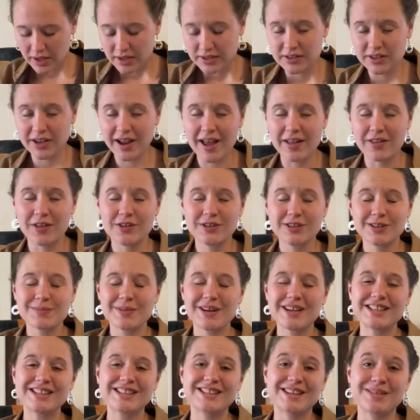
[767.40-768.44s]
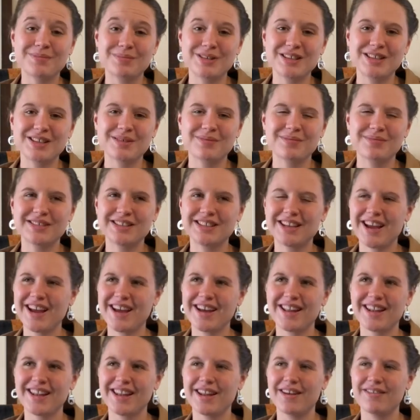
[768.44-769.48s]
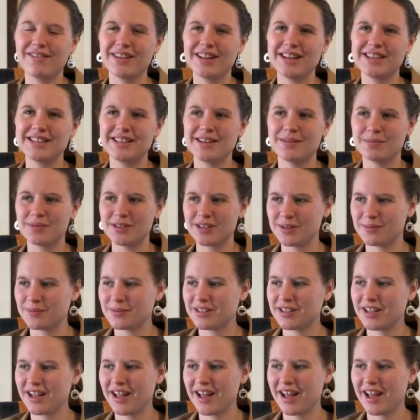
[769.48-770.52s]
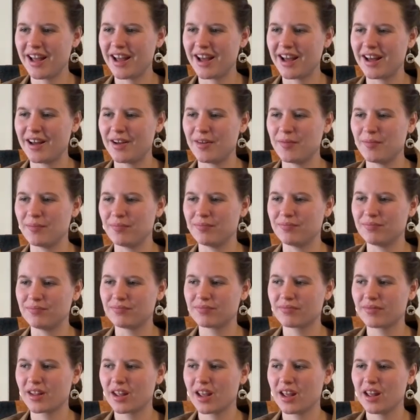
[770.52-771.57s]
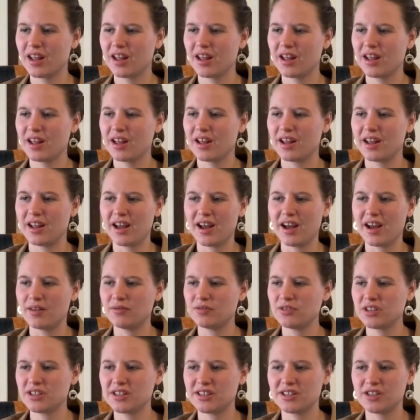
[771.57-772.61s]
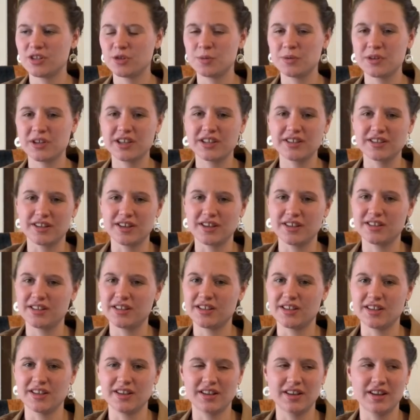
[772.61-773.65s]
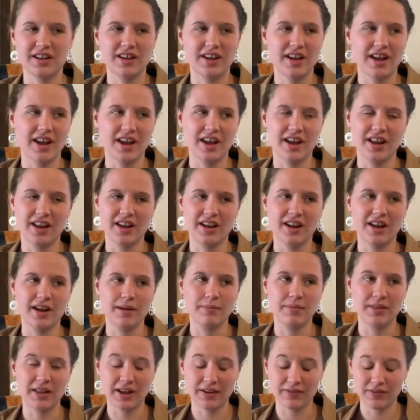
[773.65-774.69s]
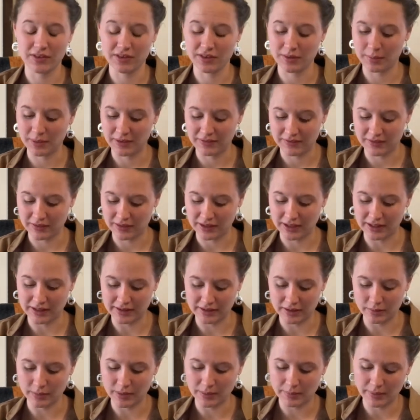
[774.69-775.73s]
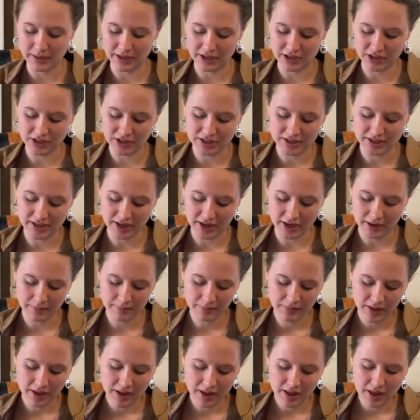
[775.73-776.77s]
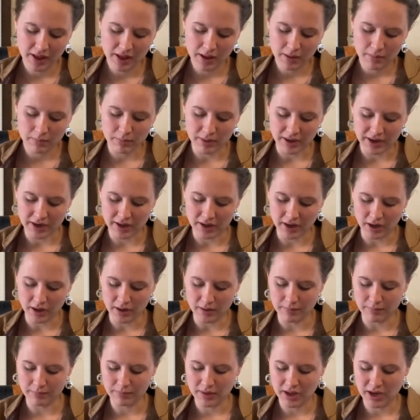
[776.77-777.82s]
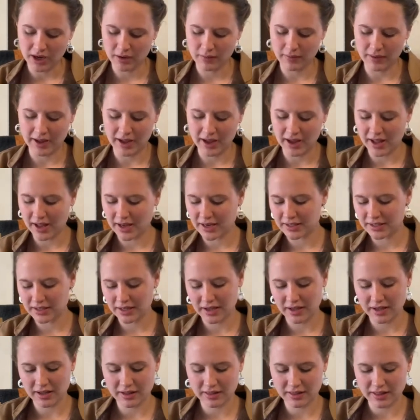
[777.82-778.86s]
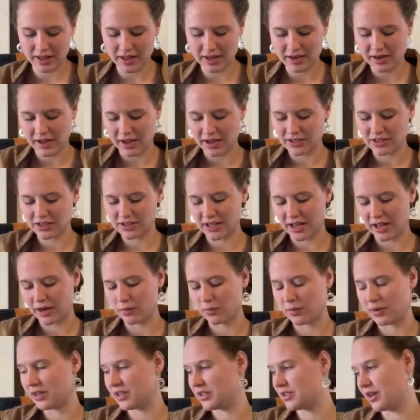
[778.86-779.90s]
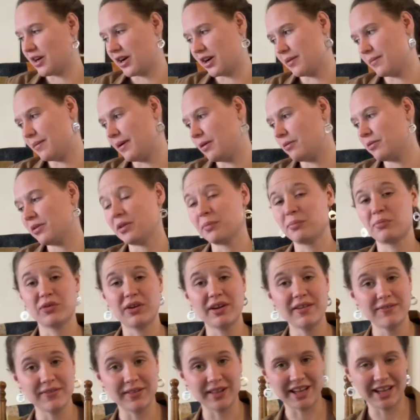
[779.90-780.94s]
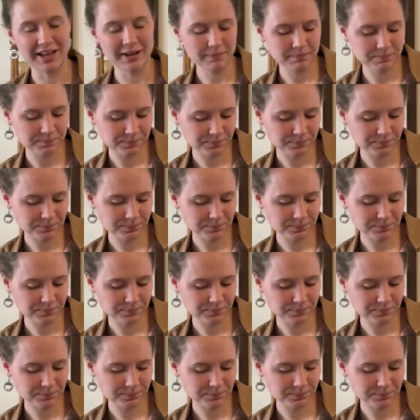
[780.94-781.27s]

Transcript: So yeah, those are my symptoms, lovely symptoms. Um, yeah, I'm just super exhausted, and I'm thankful to be feeling a little bit better today. But um, anyway, and then I just kind of want to talk about real briefly